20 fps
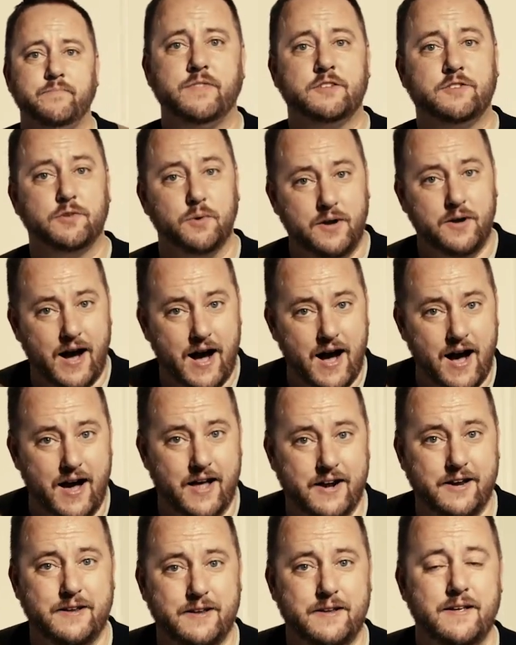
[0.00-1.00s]
So,
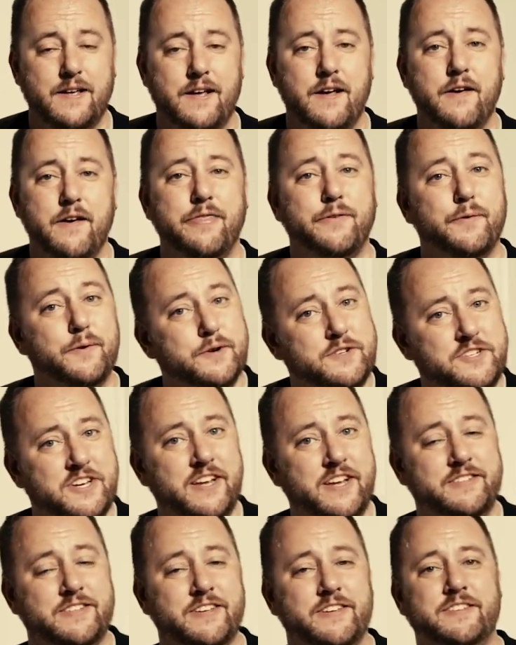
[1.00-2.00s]
God, through
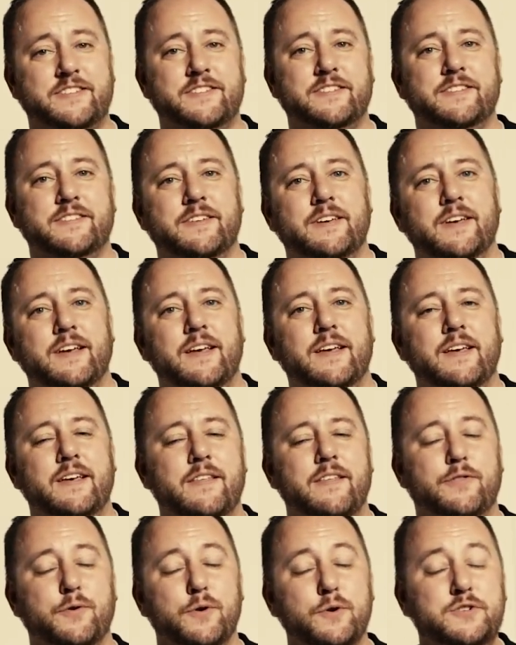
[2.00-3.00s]
Jesus,
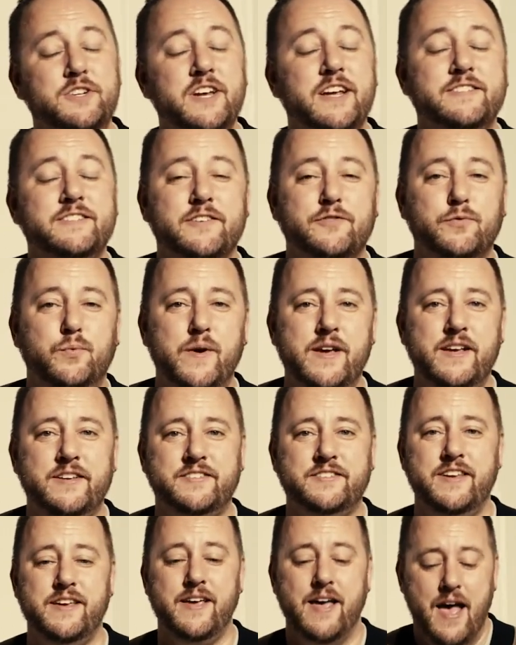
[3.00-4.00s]
through Jesus, we
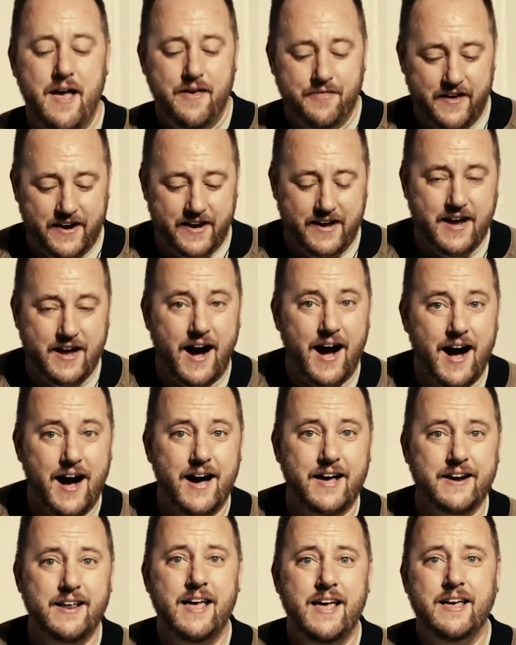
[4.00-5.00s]
see that
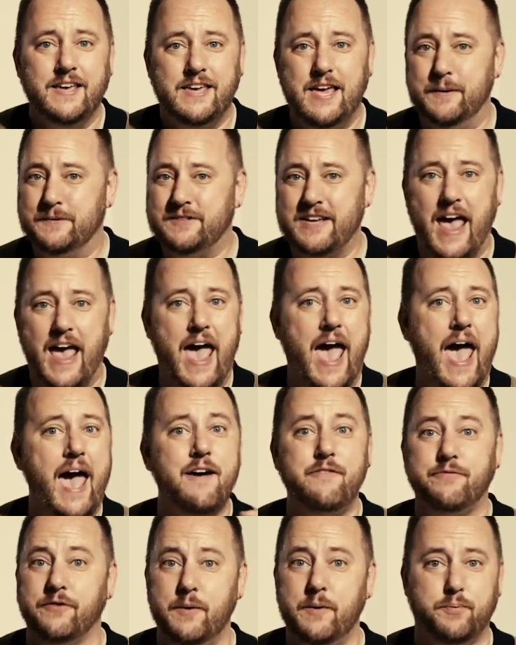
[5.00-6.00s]
God keeps
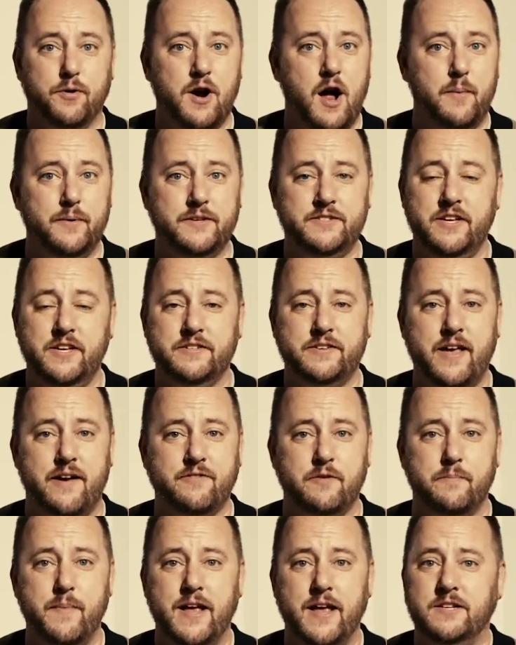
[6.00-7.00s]
every promise he's
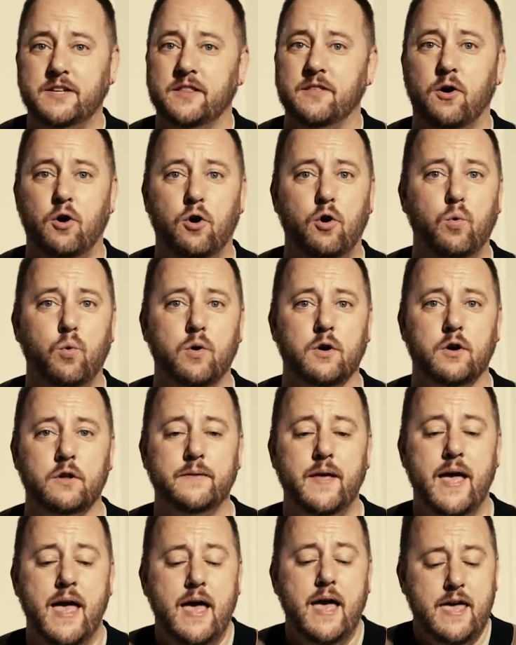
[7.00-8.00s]
ever made to the whole
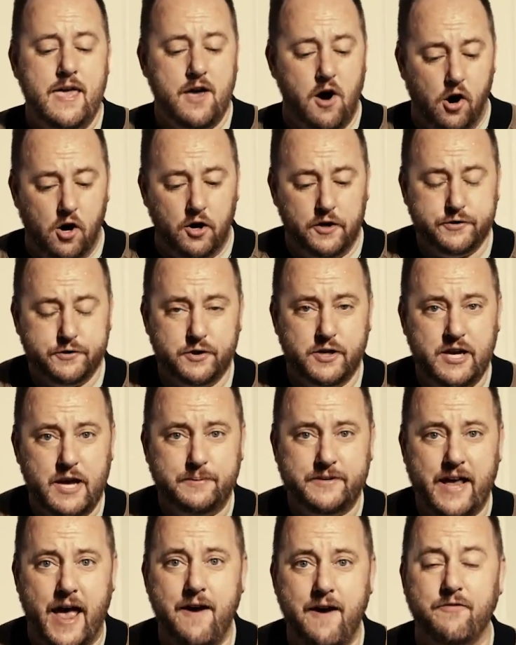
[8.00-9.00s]
world. He also
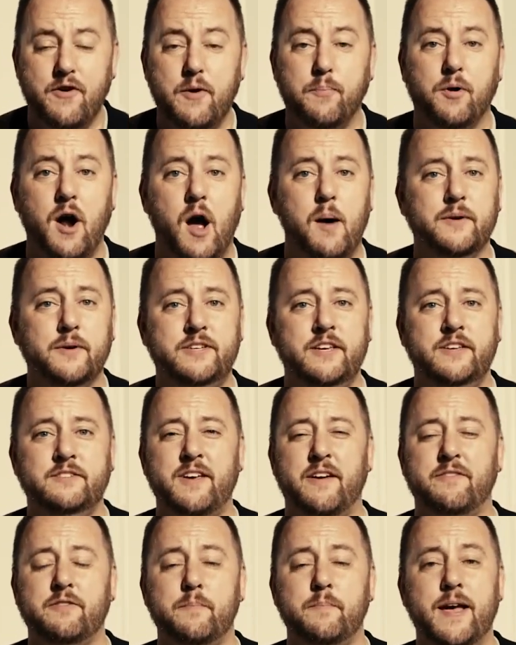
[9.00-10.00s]
keeps every promise he's ever